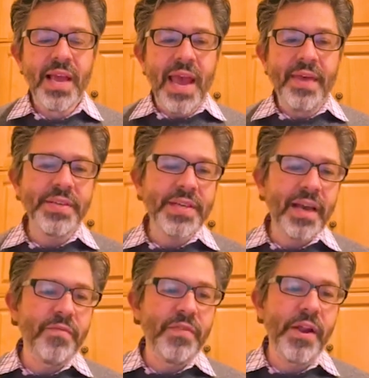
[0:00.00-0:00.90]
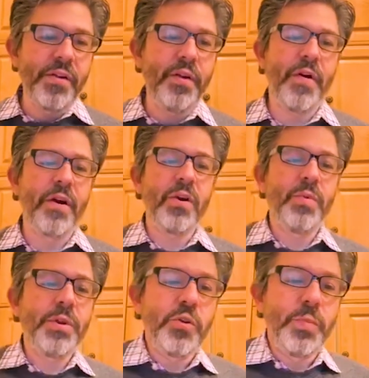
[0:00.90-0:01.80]
And this kind of narrative arc
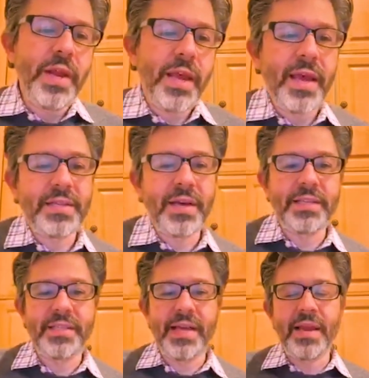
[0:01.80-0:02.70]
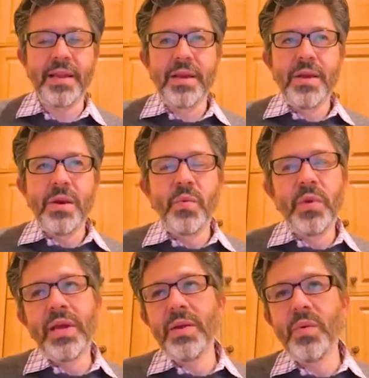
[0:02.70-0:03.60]
would communicate to us that
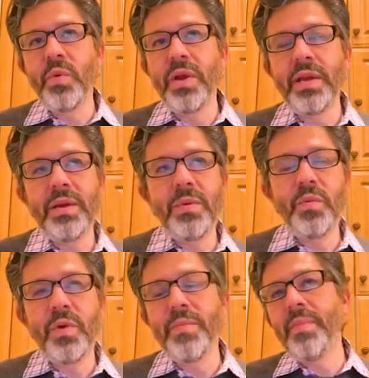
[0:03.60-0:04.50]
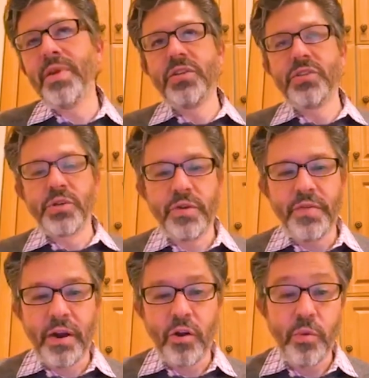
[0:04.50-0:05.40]
we maybe deserve
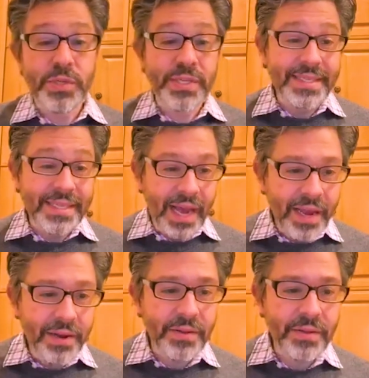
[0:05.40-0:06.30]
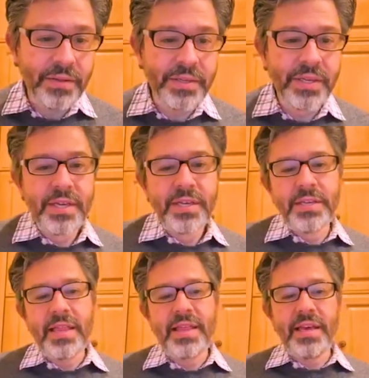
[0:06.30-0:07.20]
and are almost entitled
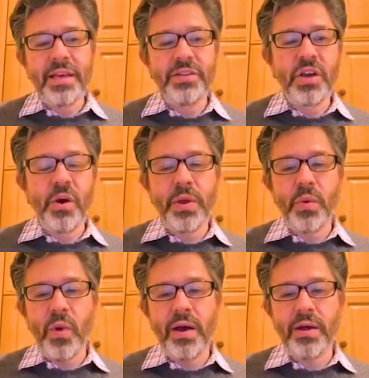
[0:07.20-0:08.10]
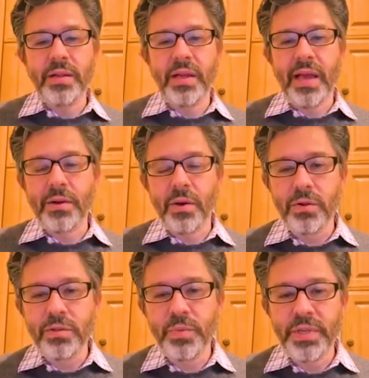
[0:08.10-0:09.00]
to things going well and
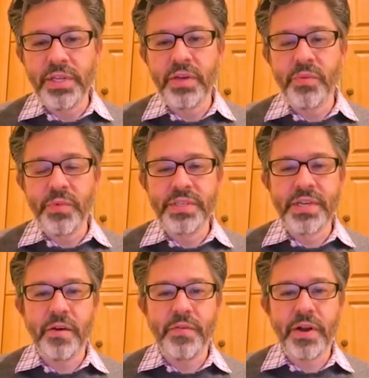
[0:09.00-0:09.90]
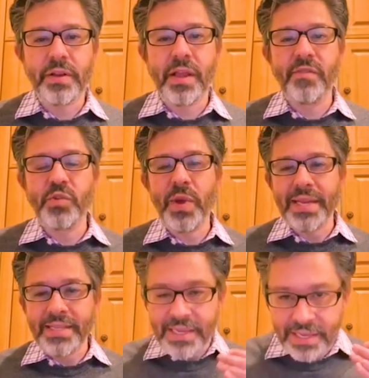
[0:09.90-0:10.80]
ultimately resolving our lives. We
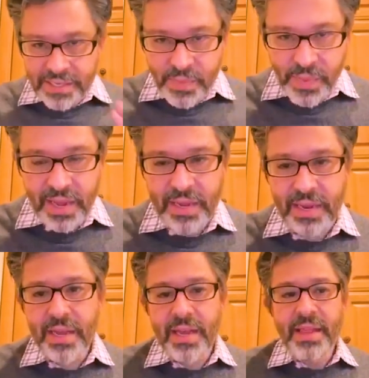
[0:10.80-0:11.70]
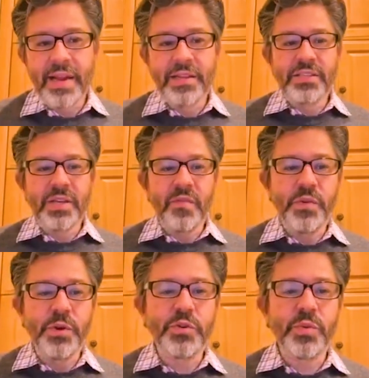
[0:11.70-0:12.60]
anticipate that in some
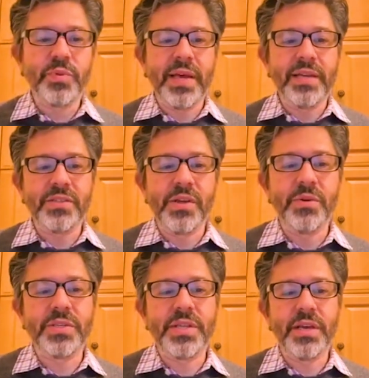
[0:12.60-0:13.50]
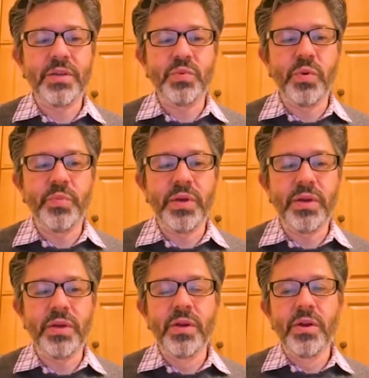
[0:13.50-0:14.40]
future place, those things will
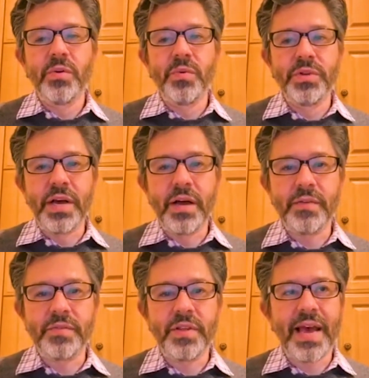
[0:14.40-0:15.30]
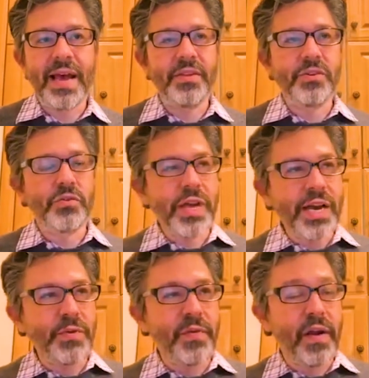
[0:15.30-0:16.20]
be resolved, that the
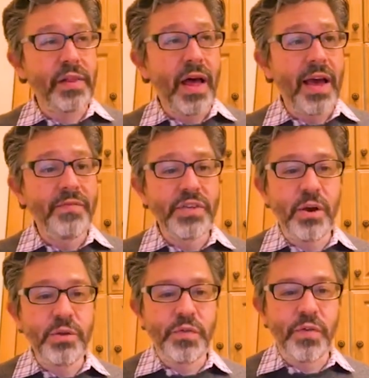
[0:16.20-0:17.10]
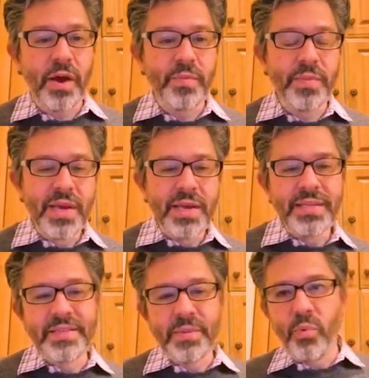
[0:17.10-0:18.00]
trajectory of our lives goes from
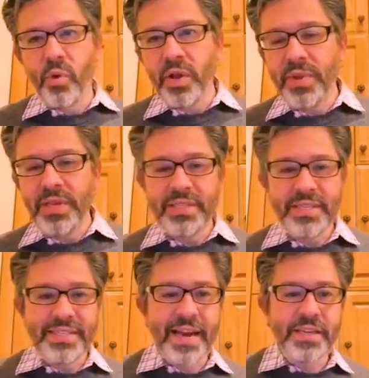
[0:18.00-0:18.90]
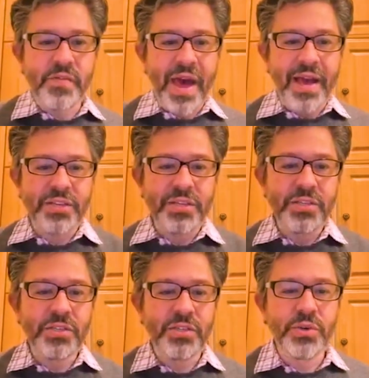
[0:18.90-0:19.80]
disappointments to
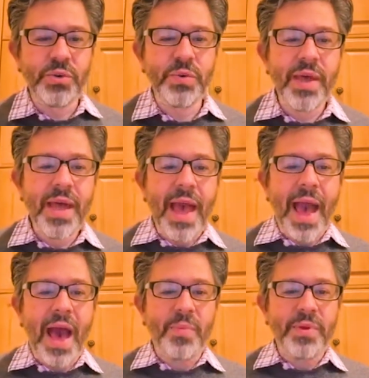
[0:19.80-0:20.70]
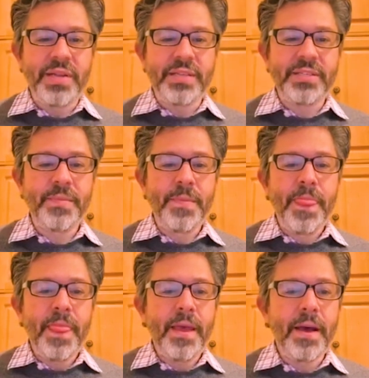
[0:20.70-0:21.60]
satisfactions to happiness.
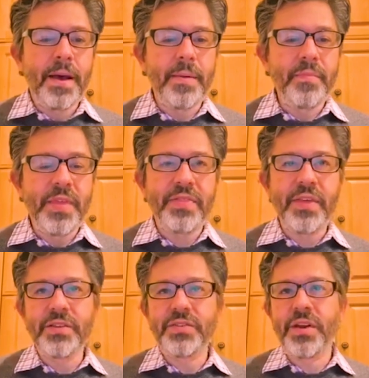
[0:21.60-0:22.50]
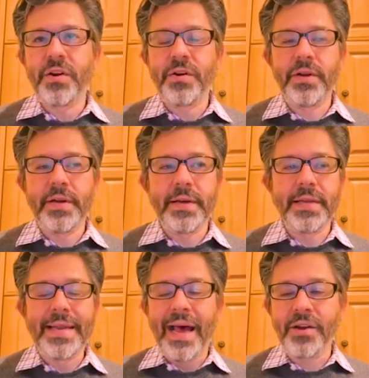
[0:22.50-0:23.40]
That things that are
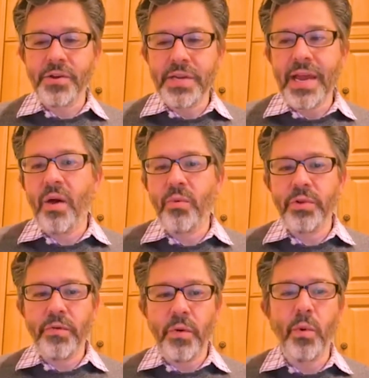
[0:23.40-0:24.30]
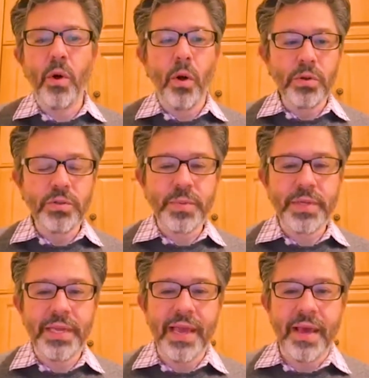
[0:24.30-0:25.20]
not good now will
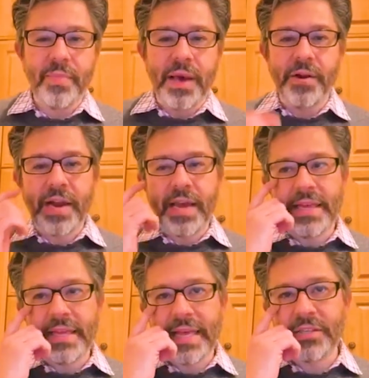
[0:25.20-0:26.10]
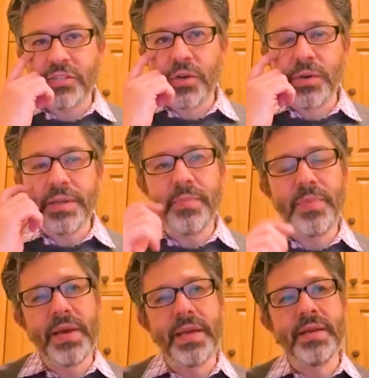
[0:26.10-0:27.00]
ultimately get better. And I think that's certainly
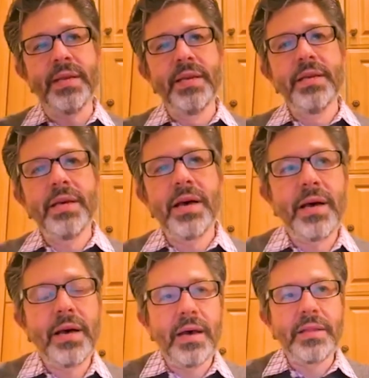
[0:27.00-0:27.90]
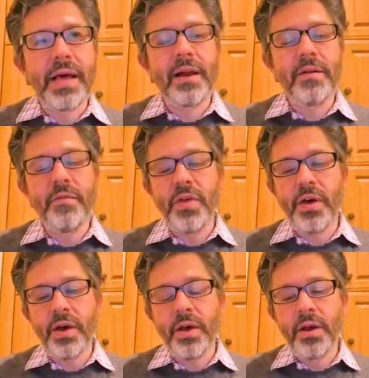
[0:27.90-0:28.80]
been a lot of
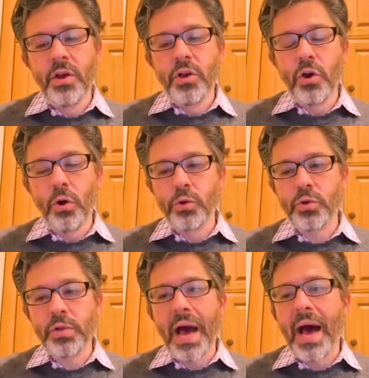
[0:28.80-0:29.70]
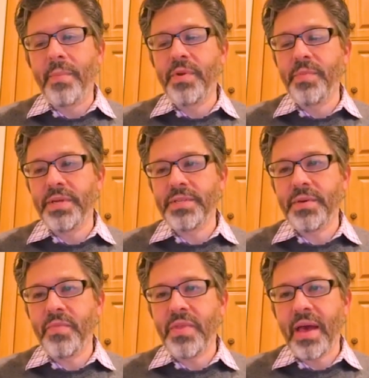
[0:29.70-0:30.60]
the cultural
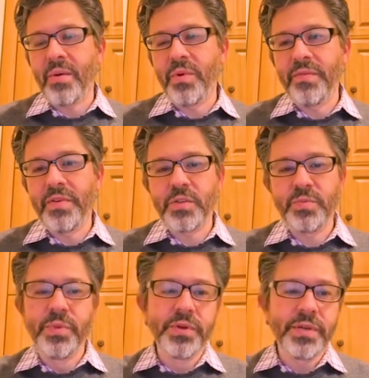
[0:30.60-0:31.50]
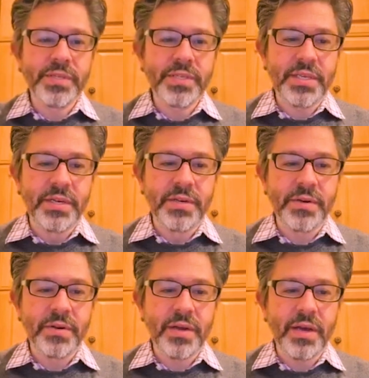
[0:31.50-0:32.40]
optimism that we have experienced
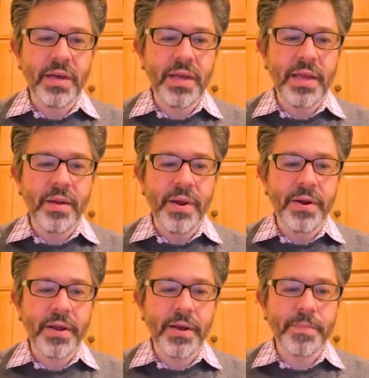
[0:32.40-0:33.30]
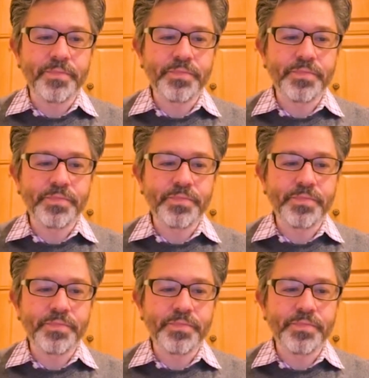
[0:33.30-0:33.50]
here in America.